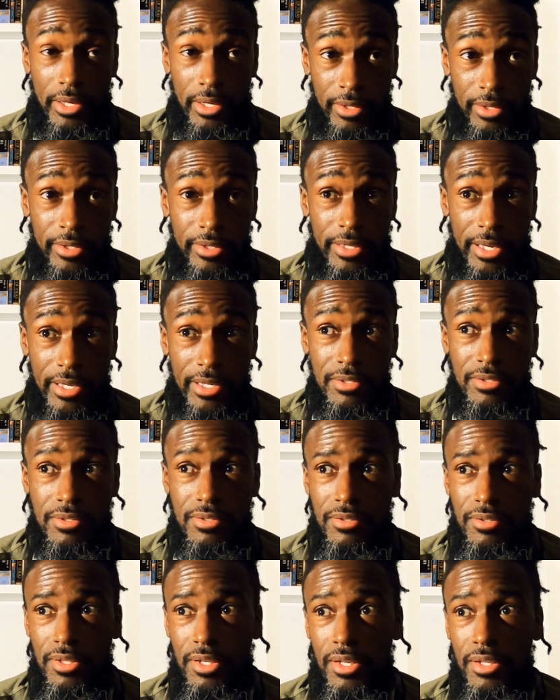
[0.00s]

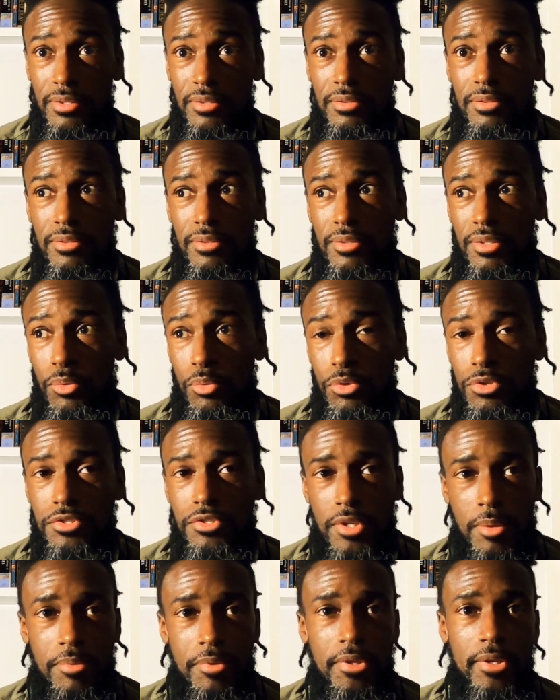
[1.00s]
indicates that there was
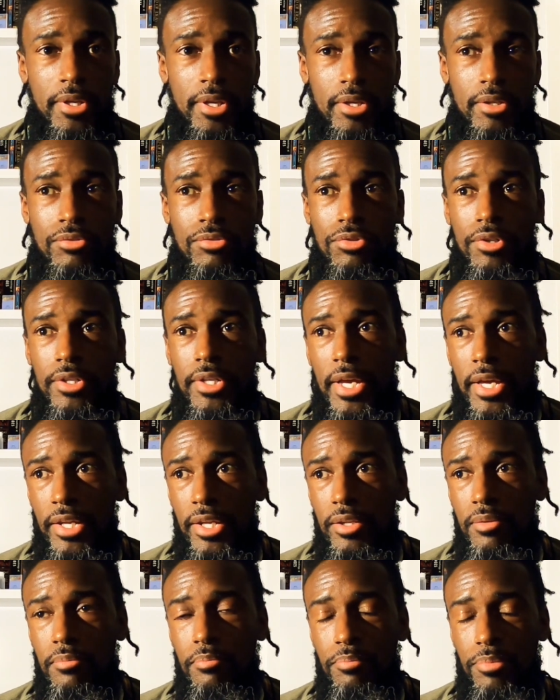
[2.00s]
something that
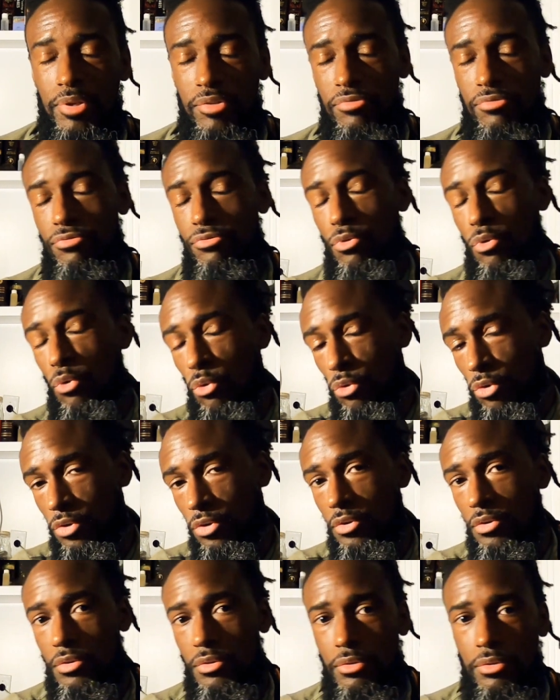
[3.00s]
created
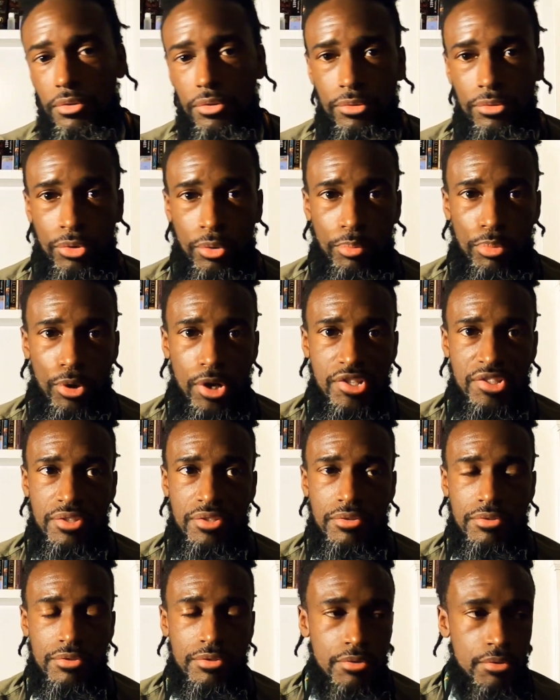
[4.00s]
before your
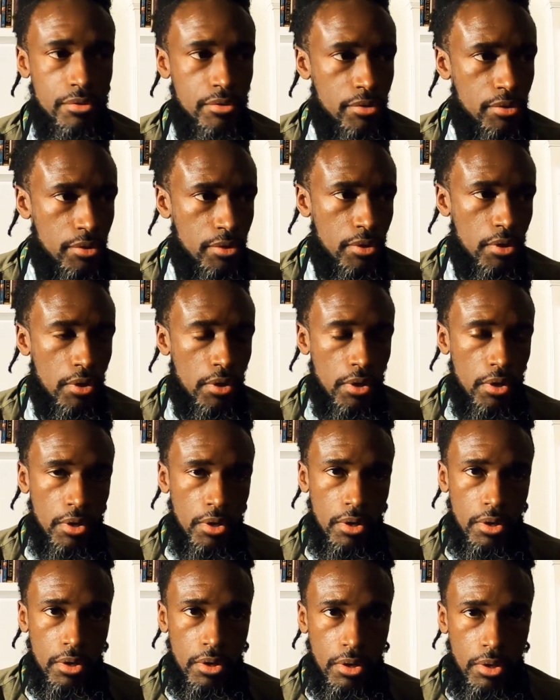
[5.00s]
presence,
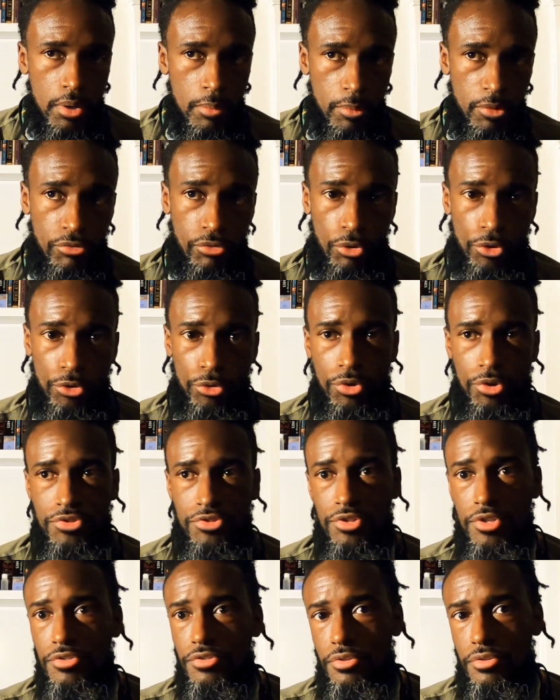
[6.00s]
before your
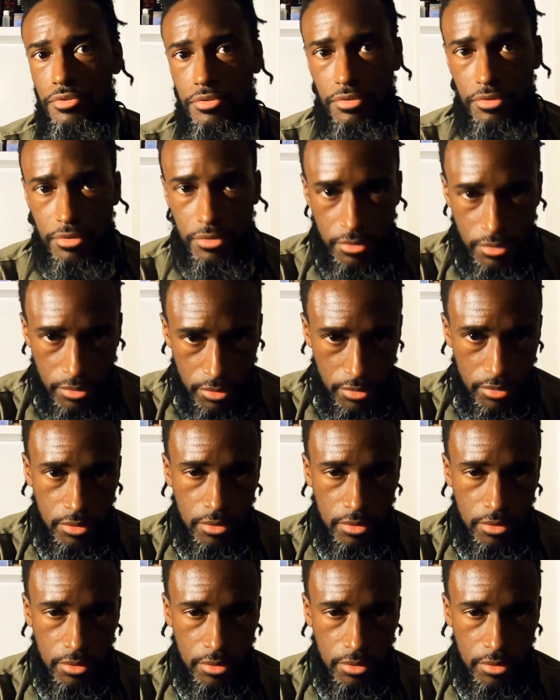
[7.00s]
existence.